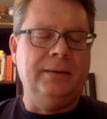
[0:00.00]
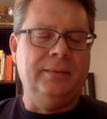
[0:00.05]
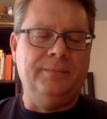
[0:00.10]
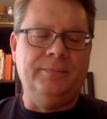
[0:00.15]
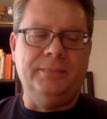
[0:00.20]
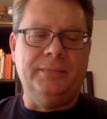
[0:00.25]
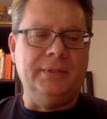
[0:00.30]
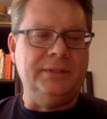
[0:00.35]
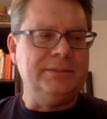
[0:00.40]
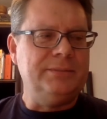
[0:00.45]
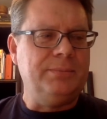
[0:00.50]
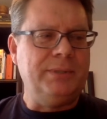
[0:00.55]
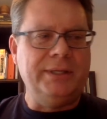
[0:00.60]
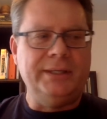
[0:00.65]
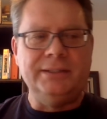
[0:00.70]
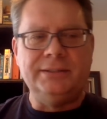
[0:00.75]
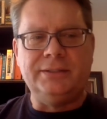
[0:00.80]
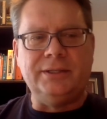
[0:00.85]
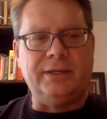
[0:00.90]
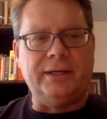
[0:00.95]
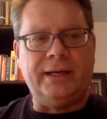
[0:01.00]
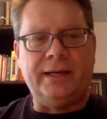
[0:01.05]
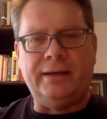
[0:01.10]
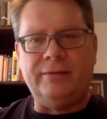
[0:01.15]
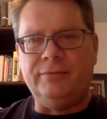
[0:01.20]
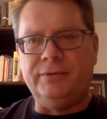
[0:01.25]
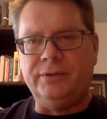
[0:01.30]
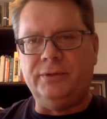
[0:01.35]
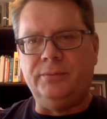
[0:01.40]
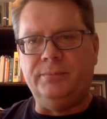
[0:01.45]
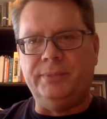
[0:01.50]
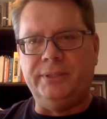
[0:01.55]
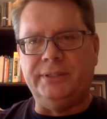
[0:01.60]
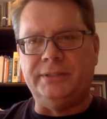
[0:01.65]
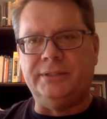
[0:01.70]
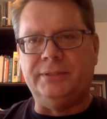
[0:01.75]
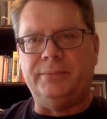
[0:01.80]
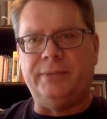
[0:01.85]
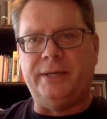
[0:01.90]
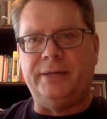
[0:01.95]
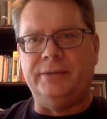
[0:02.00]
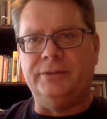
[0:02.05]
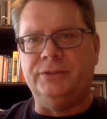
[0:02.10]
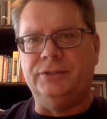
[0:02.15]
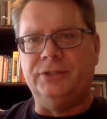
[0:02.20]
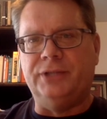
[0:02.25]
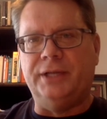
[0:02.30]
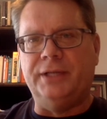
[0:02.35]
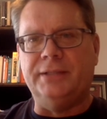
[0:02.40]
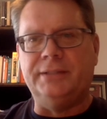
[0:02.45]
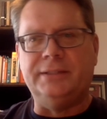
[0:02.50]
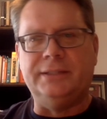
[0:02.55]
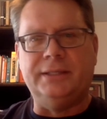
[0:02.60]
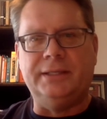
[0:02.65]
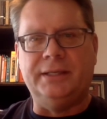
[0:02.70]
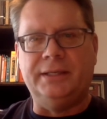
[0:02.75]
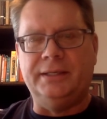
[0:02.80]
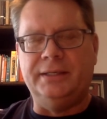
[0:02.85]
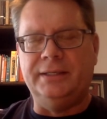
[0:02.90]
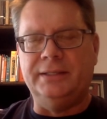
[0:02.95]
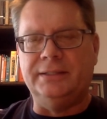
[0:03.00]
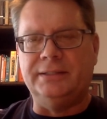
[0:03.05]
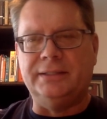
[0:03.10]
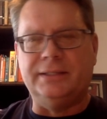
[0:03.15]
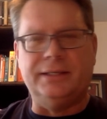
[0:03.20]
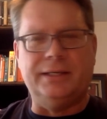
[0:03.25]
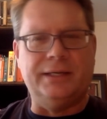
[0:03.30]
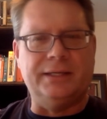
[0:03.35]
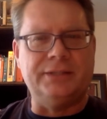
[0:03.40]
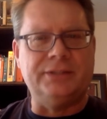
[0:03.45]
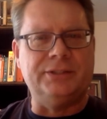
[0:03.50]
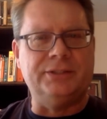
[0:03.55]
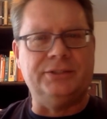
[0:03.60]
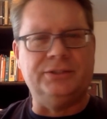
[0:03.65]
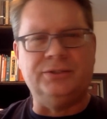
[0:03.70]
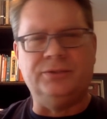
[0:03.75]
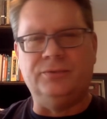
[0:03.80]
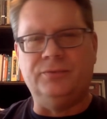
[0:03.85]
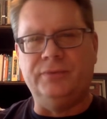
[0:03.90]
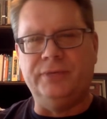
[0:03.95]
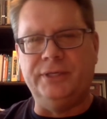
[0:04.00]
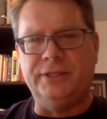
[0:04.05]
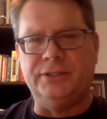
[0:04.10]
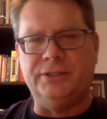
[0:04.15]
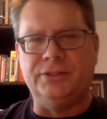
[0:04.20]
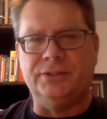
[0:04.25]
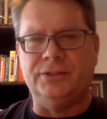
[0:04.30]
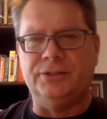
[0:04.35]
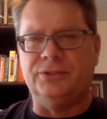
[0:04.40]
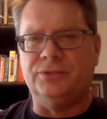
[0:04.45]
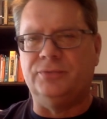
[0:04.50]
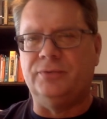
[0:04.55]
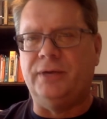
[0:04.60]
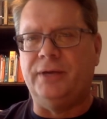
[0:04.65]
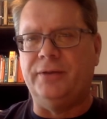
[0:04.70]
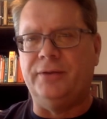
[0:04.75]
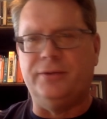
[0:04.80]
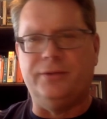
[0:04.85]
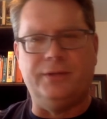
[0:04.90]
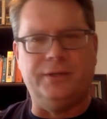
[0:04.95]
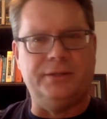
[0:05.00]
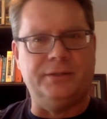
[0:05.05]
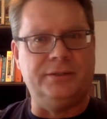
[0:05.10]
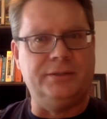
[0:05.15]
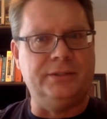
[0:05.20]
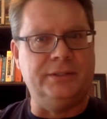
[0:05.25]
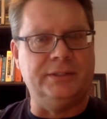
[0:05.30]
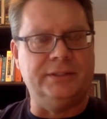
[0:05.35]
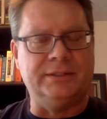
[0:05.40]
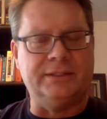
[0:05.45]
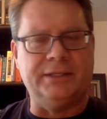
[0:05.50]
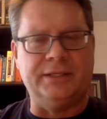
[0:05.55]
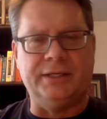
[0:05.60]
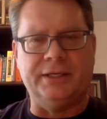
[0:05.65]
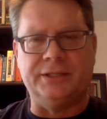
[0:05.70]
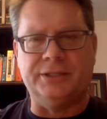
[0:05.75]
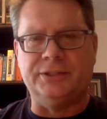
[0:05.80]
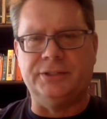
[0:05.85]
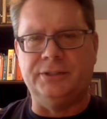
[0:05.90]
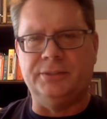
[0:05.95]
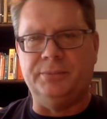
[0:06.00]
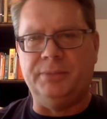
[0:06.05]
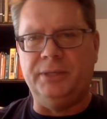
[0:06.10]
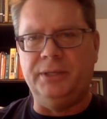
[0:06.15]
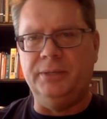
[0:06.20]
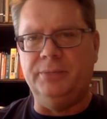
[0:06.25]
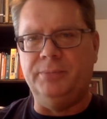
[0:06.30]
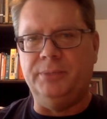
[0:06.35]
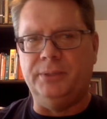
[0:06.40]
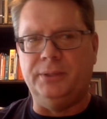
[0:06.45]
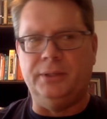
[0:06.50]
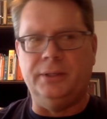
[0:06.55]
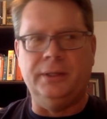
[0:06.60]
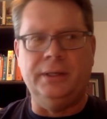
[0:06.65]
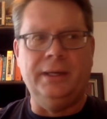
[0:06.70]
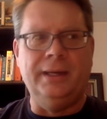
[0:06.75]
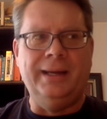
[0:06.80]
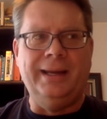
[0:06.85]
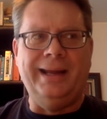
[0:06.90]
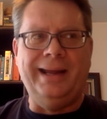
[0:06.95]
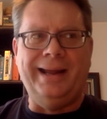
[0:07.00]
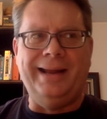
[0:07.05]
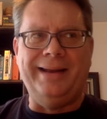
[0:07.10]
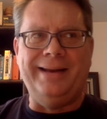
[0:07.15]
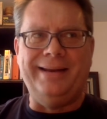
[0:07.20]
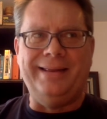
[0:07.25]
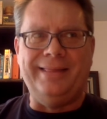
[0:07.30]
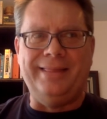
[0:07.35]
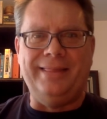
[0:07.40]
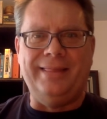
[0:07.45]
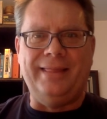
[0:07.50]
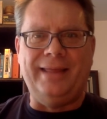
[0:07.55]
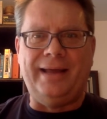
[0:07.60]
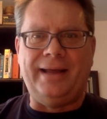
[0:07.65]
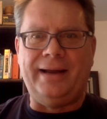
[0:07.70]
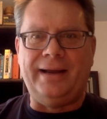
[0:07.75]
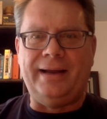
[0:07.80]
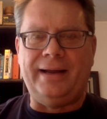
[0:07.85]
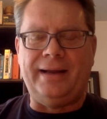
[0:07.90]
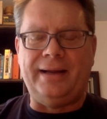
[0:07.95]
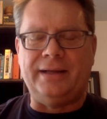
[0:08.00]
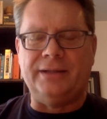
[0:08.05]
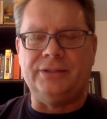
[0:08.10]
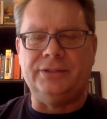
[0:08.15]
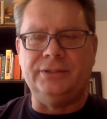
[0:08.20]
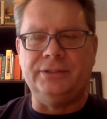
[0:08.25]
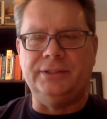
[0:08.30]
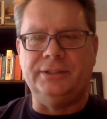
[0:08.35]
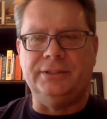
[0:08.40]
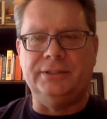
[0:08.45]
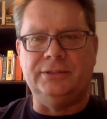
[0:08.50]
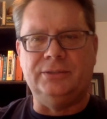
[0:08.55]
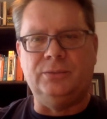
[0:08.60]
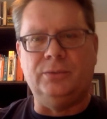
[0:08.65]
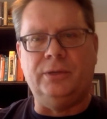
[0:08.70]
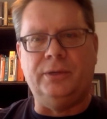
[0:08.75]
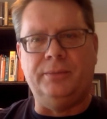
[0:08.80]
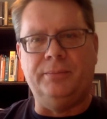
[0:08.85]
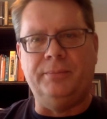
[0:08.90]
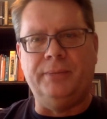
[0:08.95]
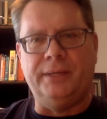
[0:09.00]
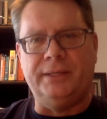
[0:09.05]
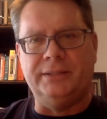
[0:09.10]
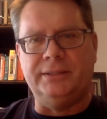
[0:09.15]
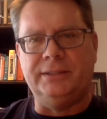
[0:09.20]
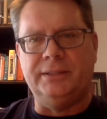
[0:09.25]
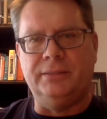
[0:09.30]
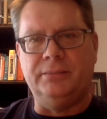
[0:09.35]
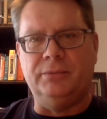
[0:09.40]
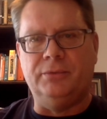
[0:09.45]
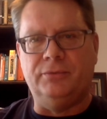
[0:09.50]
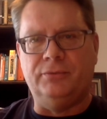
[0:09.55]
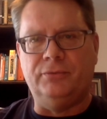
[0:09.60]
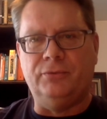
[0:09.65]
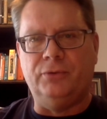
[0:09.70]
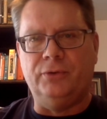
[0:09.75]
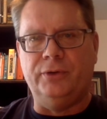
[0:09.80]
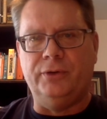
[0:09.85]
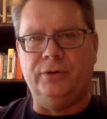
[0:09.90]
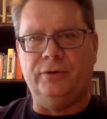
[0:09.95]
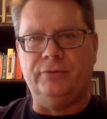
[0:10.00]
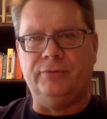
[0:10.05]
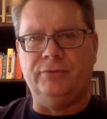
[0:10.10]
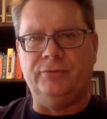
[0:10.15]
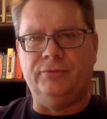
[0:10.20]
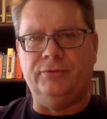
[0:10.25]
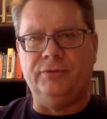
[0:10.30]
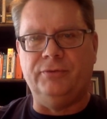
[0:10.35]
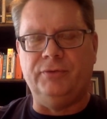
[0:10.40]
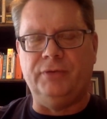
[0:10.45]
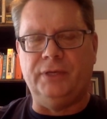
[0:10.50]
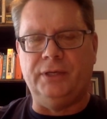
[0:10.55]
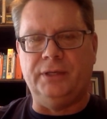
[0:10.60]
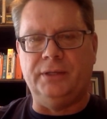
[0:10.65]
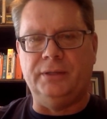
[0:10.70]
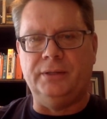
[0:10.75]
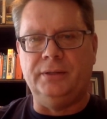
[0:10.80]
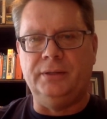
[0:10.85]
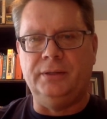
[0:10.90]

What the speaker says: This play is going to have little bits about Jason and his connection to research rather than his connection to people, and that actually is what makes him a foil for Vivian.